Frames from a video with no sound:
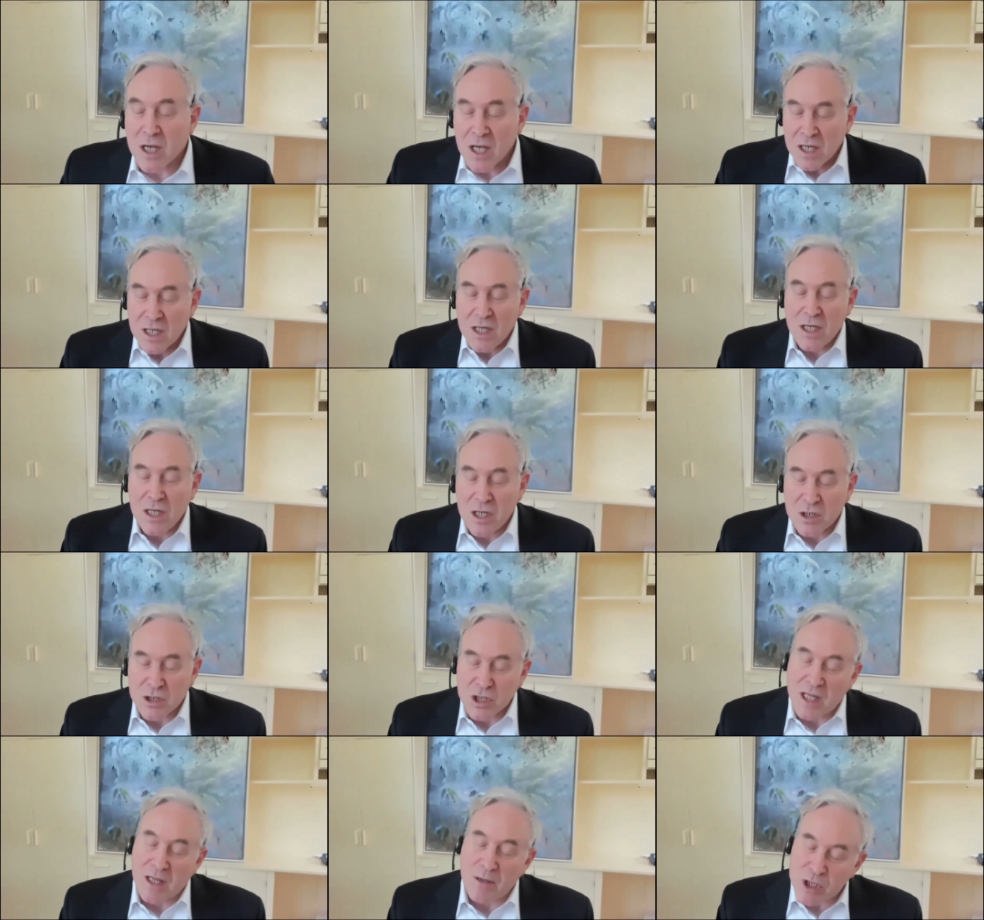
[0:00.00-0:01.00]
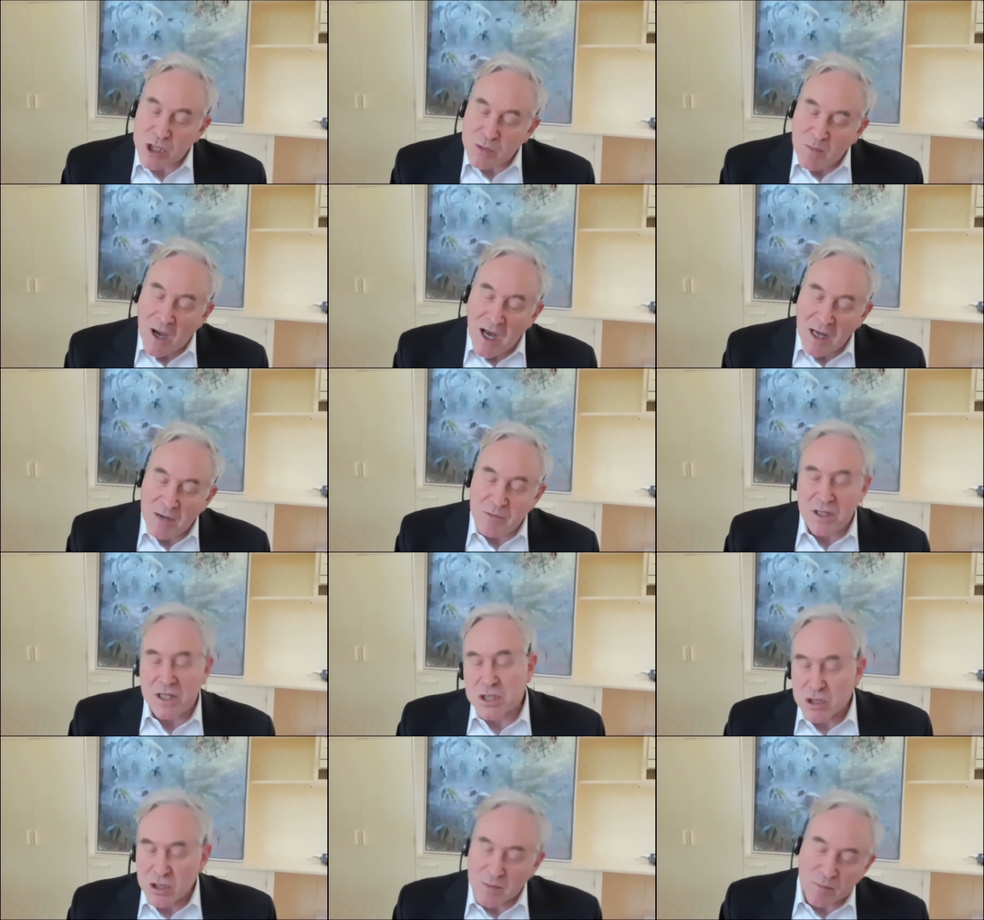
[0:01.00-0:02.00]
they respond with
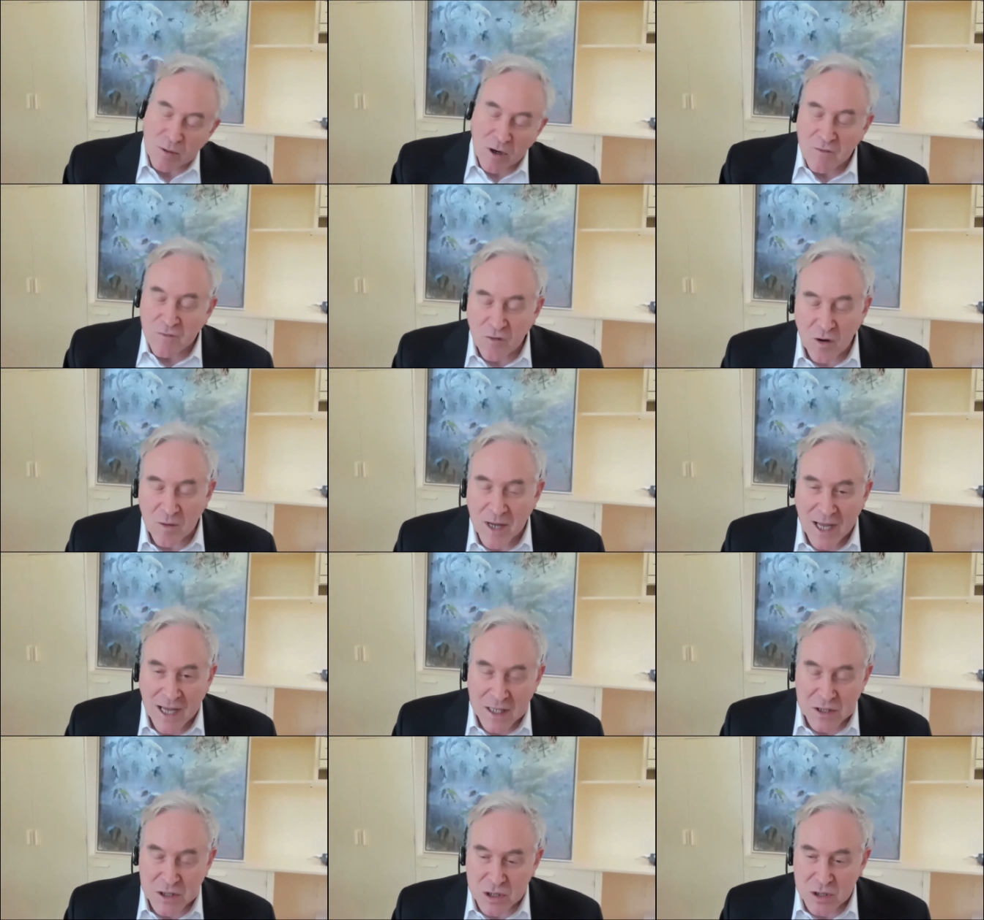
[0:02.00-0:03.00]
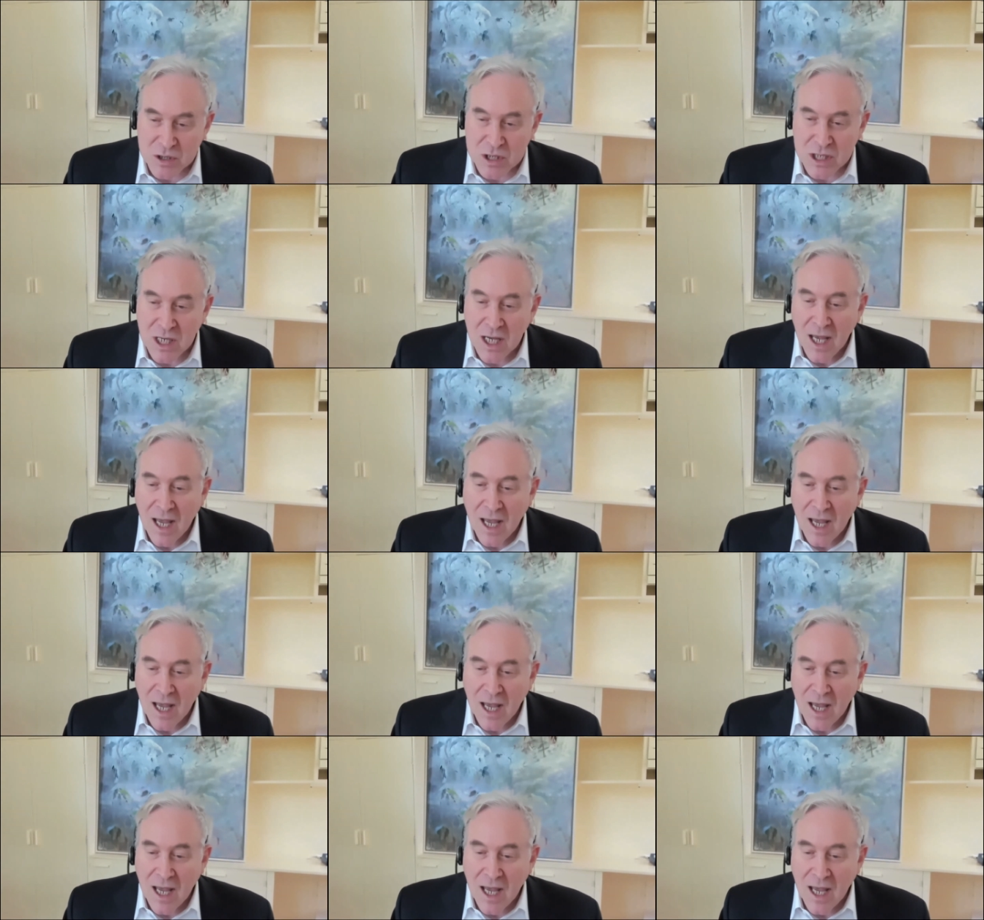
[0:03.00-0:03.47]
these sort of pro forma answers.